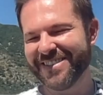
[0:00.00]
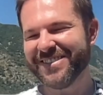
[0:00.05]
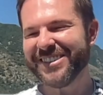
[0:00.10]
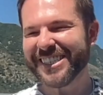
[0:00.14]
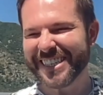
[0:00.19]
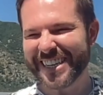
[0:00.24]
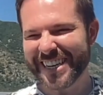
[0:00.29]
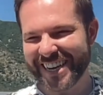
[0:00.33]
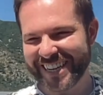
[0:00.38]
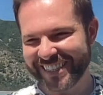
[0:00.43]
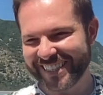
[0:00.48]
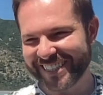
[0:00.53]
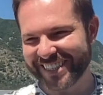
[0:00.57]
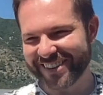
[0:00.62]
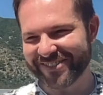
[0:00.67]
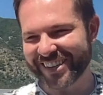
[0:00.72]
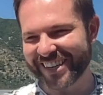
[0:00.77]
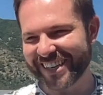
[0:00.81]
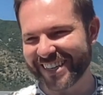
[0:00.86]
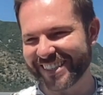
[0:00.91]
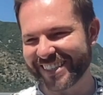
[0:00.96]
I mean, she had some
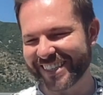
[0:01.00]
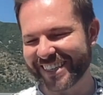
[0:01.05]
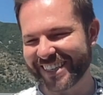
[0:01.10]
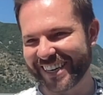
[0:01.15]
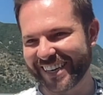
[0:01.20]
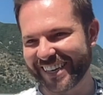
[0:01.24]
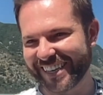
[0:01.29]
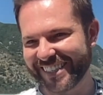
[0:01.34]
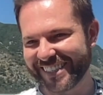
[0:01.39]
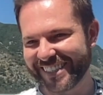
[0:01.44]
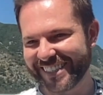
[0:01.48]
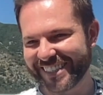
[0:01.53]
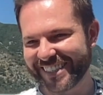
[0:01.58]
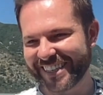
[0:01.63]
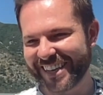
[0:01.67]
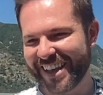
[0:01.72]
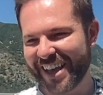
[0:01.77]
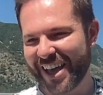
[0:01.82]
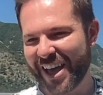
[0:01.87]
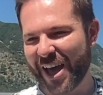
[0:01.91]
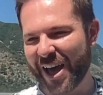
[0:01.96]
hits, I guess.
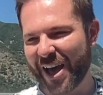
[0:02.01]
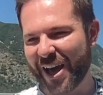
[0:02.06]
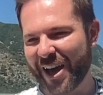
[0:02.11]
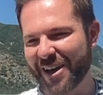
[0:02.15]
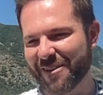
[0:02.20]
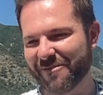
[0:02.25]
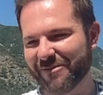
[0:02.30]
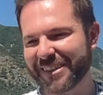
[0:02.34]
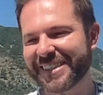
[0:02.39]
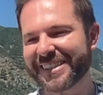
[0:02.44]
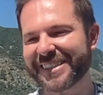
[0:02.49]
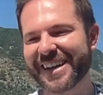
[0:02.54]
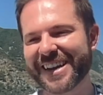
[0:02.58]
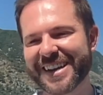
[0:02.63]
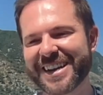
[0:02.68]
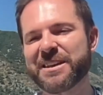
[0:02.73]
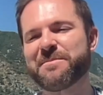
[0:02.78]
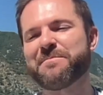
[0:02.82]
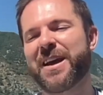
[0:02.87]
But certainly